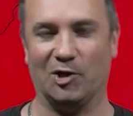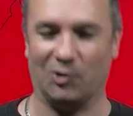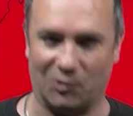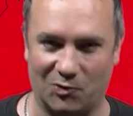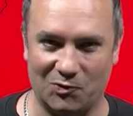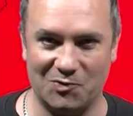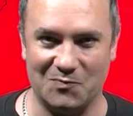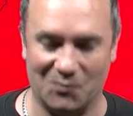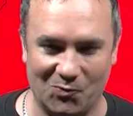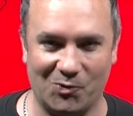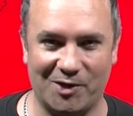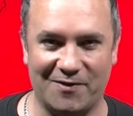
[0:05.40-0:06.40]
Good
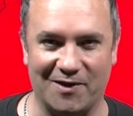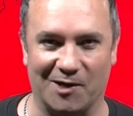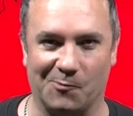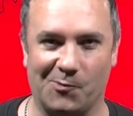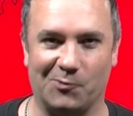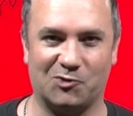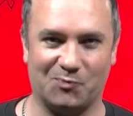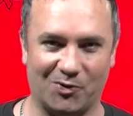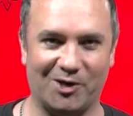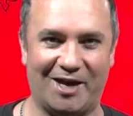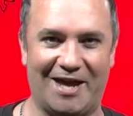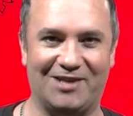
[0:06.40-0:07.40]
morning there. Well,
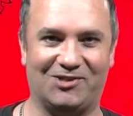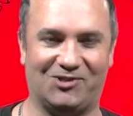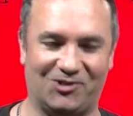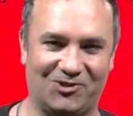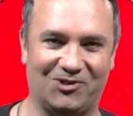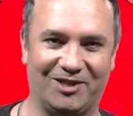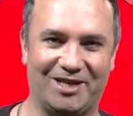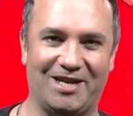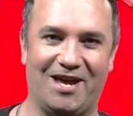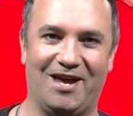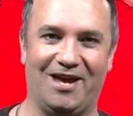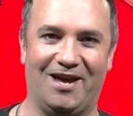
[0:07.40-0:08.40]
spring has certainly
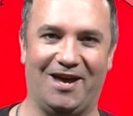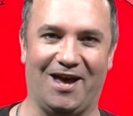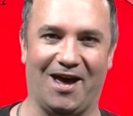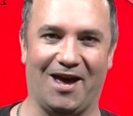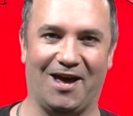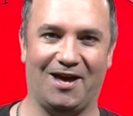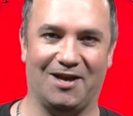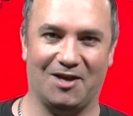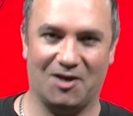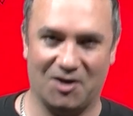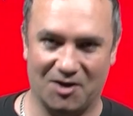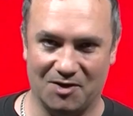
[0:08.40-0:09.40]

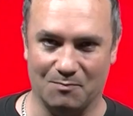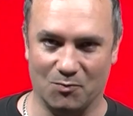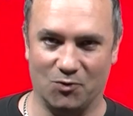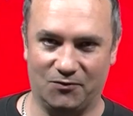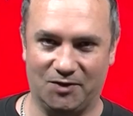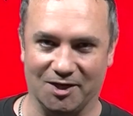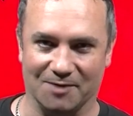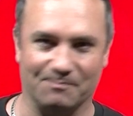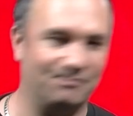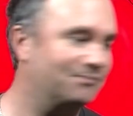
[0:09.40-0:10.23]
moved in.